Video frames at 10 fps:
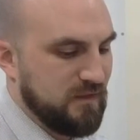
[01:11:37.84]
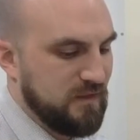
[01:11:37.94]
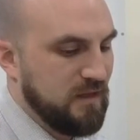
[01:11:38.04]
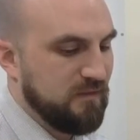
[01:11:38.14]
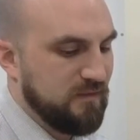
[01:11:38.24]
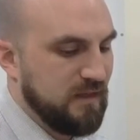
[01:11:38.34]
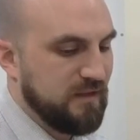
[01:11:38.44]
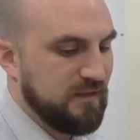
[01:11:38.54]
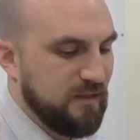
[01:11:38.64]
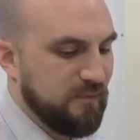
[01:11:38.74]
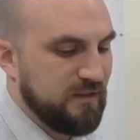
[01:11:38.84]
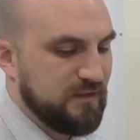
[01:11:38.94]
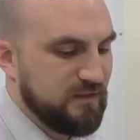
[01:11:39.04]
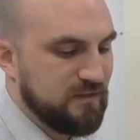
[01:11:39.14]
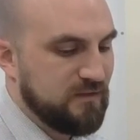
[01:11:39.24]
Yeah. I think that makes
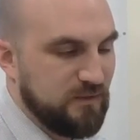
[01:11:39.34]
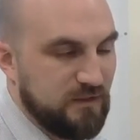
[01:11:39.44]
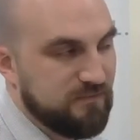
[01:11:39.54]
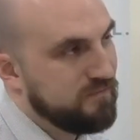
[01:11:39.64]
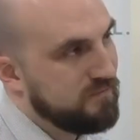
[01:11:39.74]
sense to me.